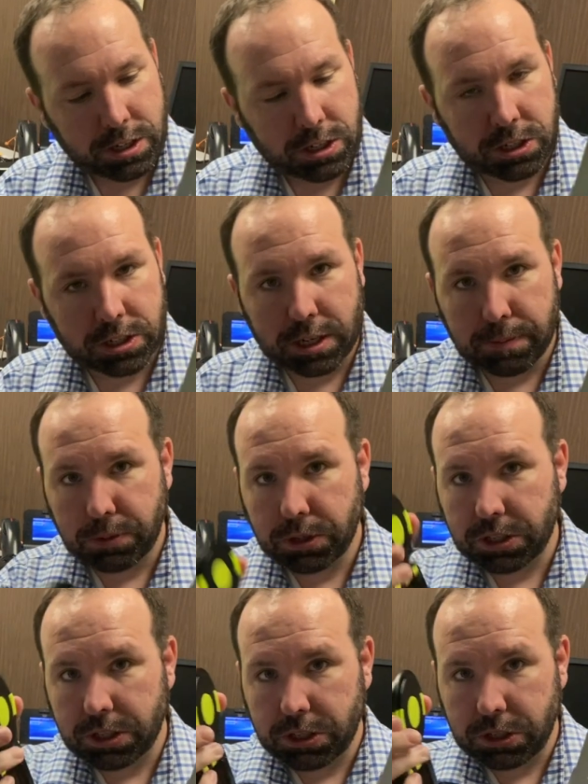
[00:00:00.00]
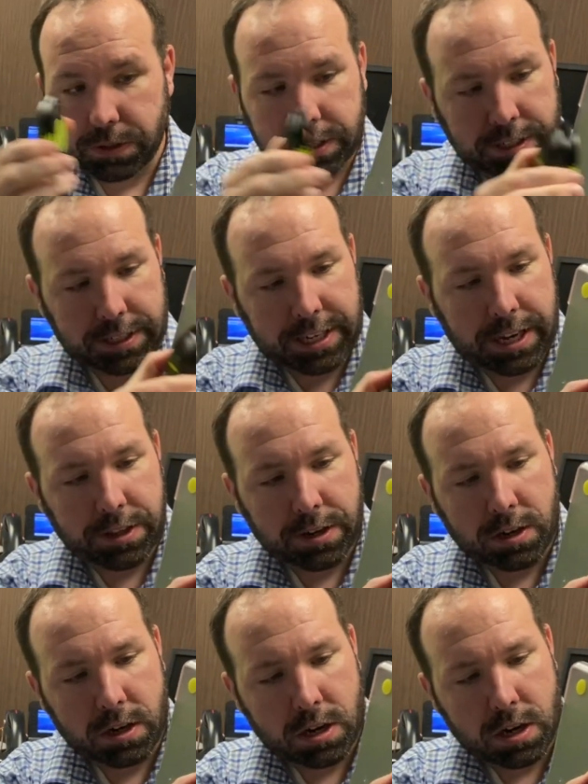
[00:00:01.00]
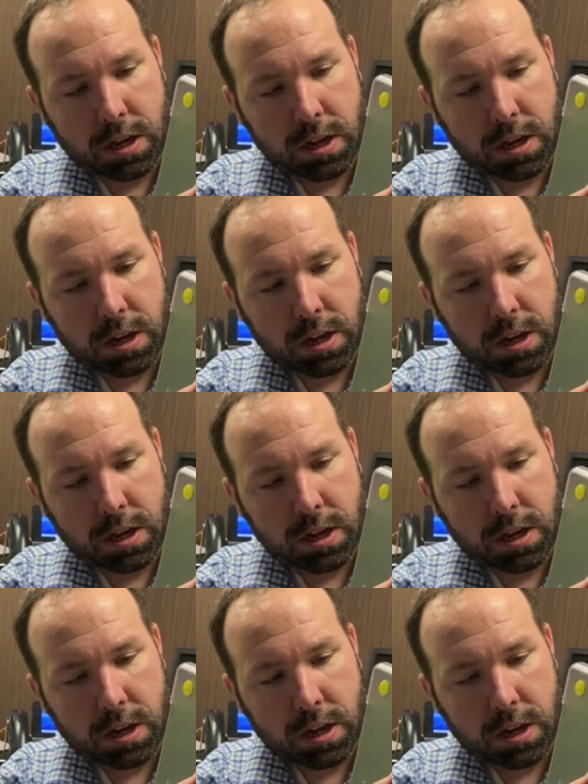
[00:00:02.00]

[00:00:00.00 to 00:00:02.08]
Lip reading: You're just gonna push the two ends together